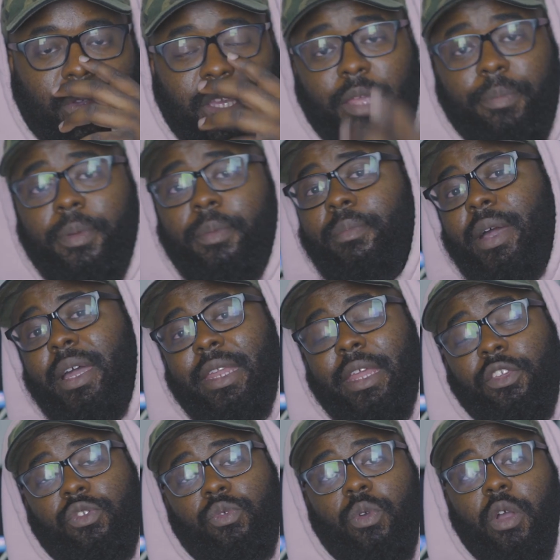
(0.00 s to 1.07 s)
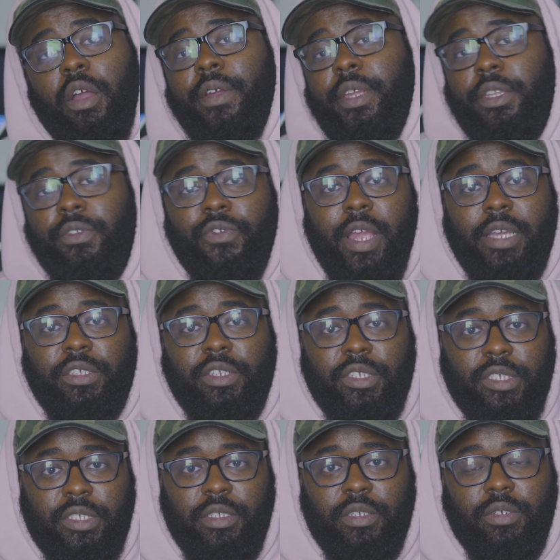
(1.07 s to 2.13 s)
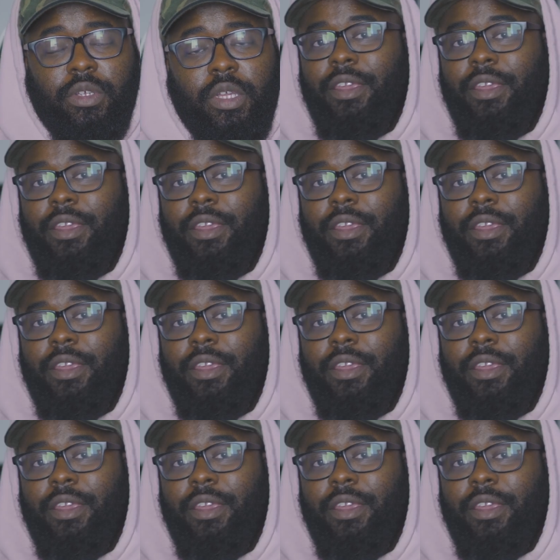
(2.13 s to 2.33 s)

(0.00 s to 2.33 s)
keep in mind that you are a director still.